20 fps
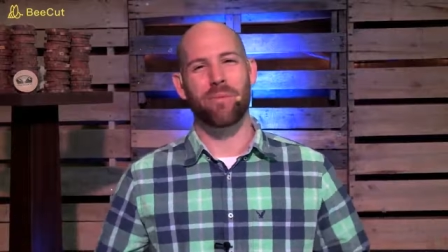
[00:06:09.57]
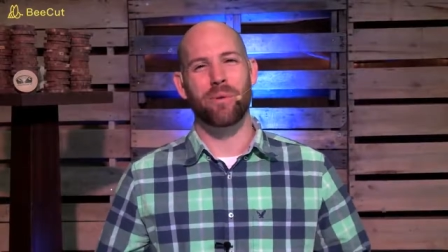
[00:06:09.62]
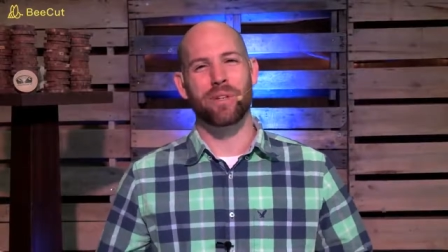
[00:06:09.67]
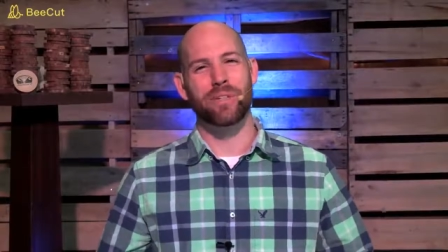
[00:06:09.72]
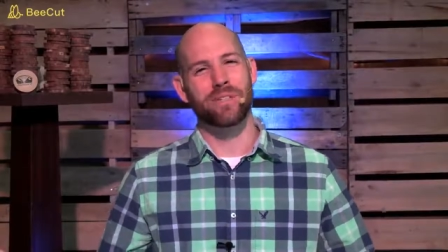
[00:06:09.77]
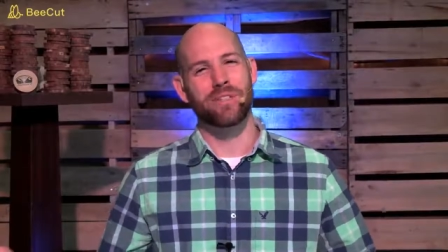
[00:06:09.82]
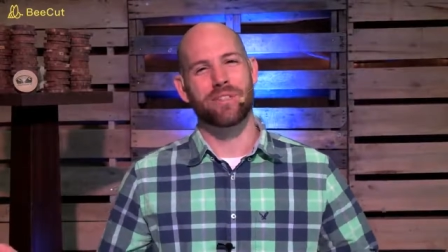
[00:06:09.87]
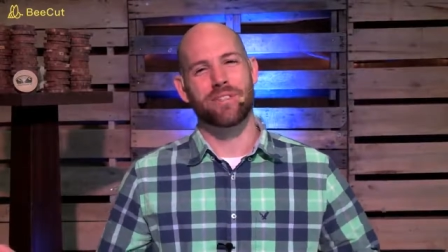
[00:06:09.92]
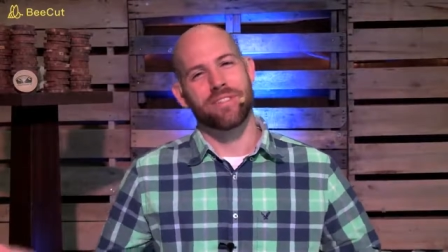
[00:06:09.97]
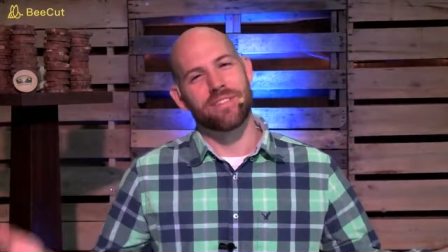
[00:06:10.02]

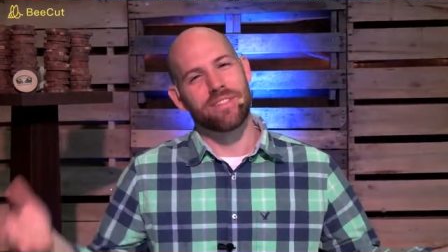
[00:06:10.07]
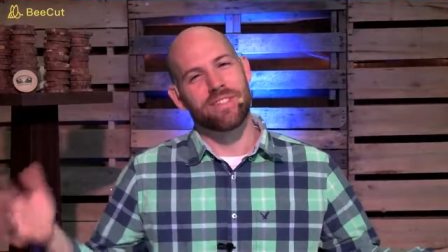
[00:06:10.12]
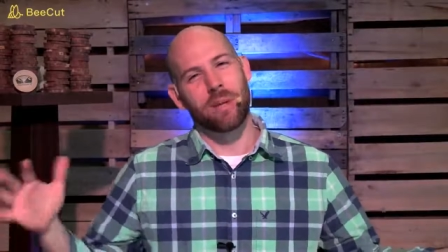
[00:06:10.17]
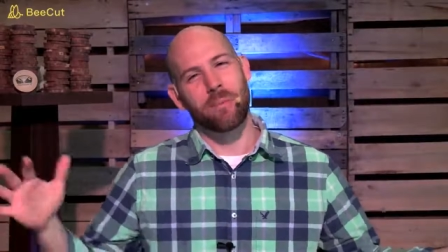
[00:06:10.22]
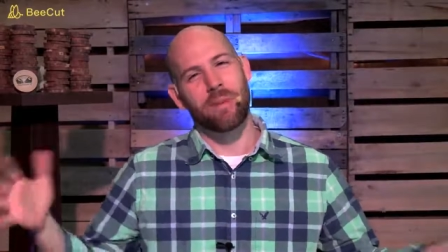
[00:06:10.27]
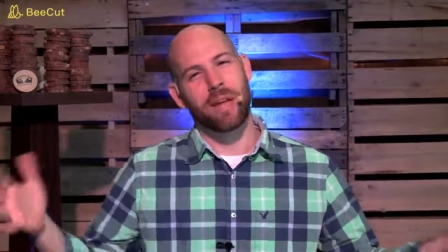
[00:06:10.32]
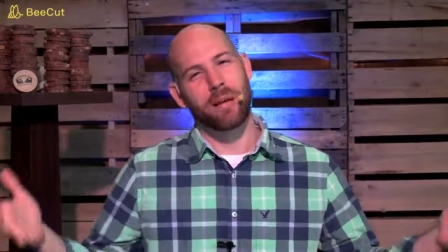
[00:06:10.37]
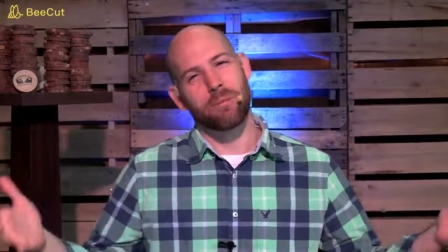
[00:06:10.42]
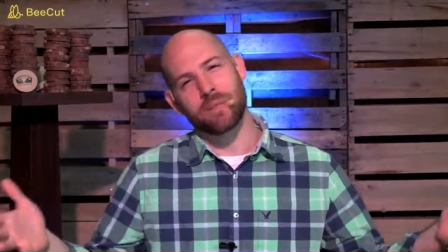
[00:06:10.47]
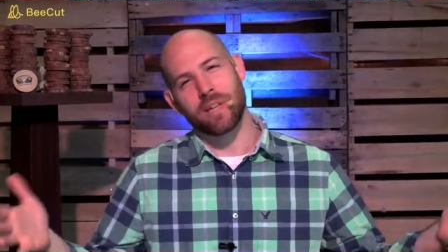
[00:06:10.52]
which
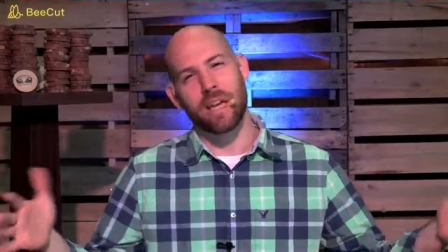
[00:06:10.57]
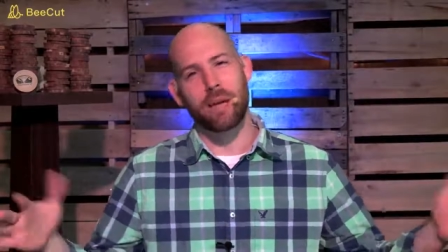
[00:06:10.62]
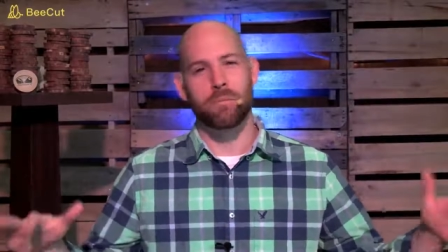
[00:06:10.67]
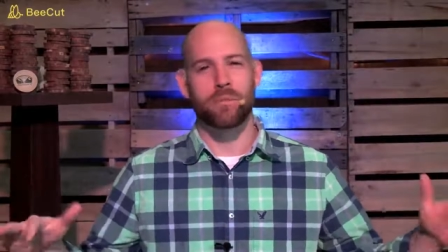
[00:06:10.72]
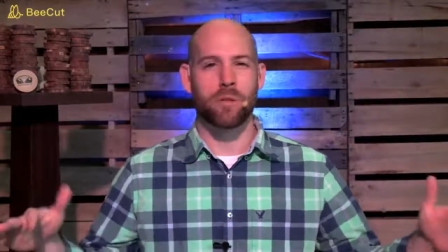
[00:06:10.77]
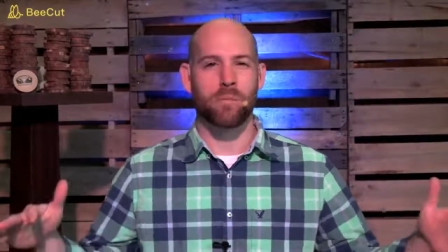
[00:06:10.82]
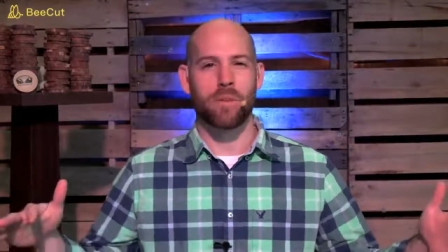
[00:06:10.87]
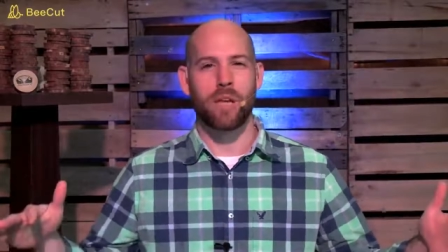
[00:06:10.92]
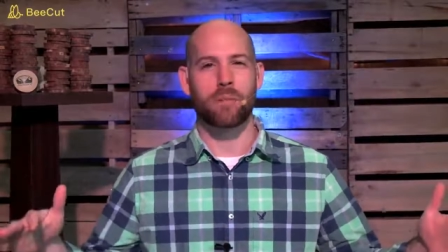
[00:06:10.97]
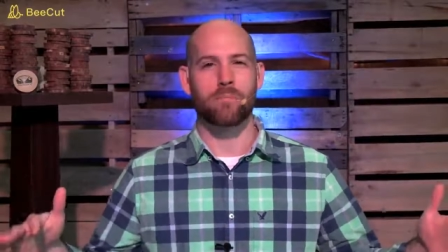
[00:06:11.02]
sometimes I am,
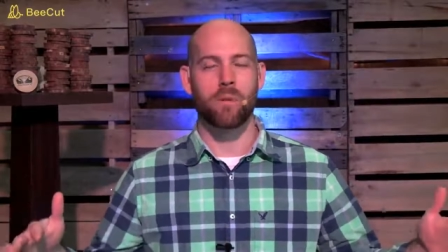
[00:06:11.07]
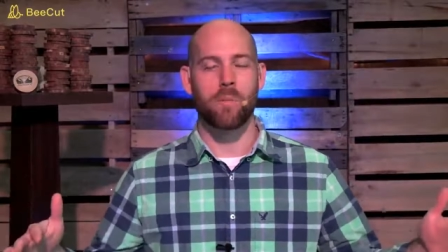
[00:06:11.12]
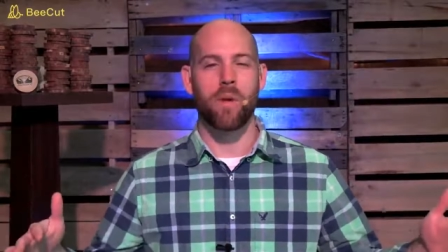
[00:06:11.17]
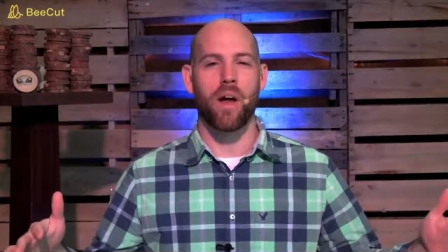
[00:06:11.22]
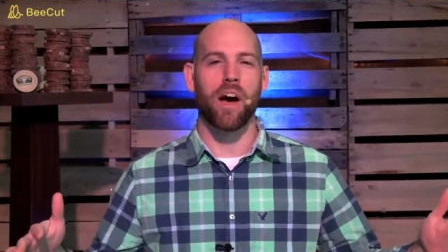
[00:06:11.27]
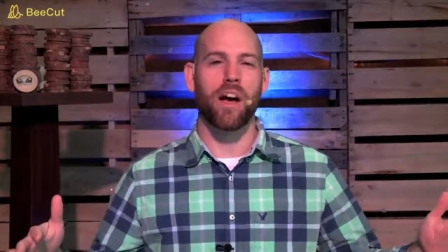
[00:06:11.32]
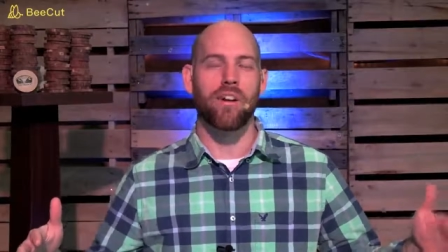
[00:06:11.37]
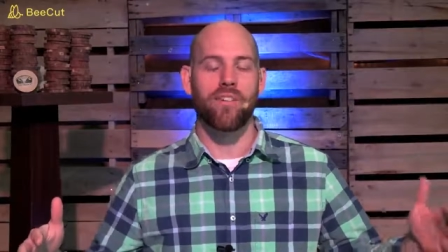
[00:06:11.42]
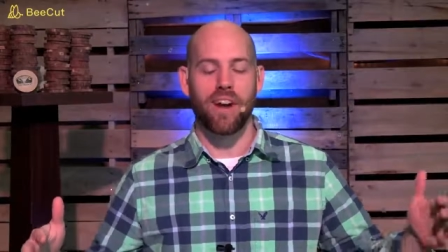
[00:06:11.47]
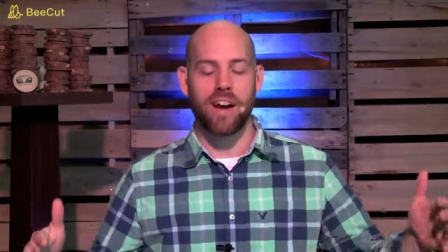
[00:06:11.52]
sometimes I'm
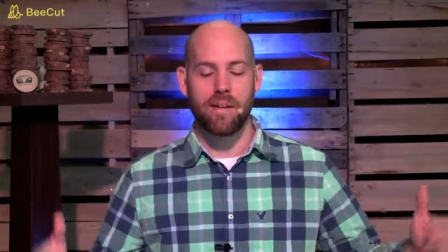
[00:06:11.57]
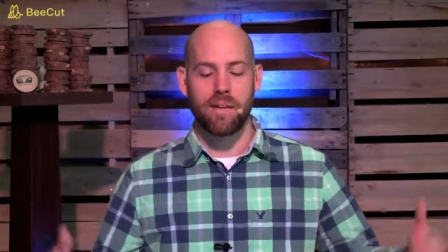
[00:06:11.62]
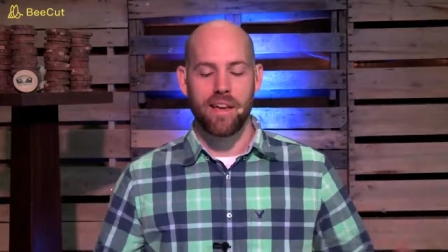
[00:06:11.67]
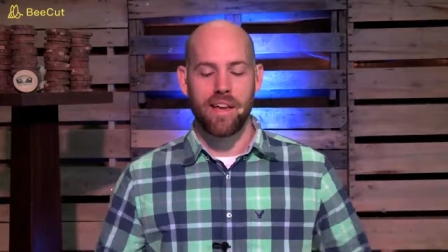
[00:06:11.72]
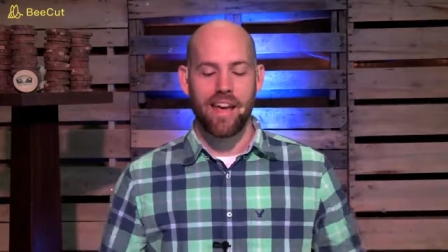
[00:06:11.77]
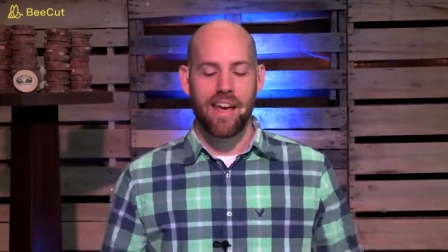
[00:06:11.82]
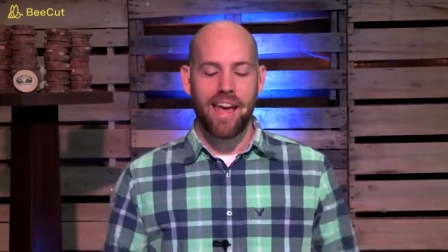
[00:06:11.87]
not, right?